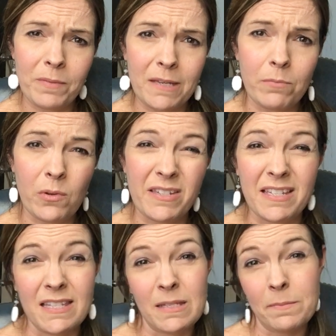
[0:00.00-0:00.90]
people to
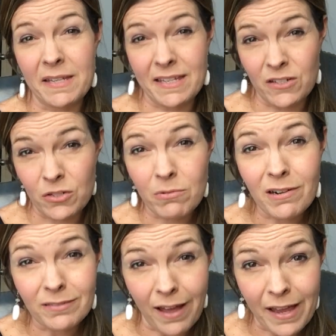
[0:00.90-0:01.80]
speak into
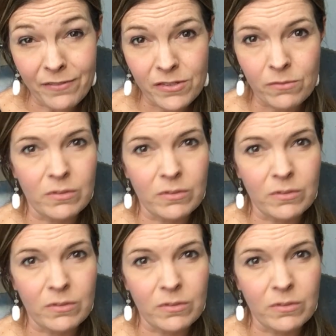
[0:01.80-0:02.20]
our lives,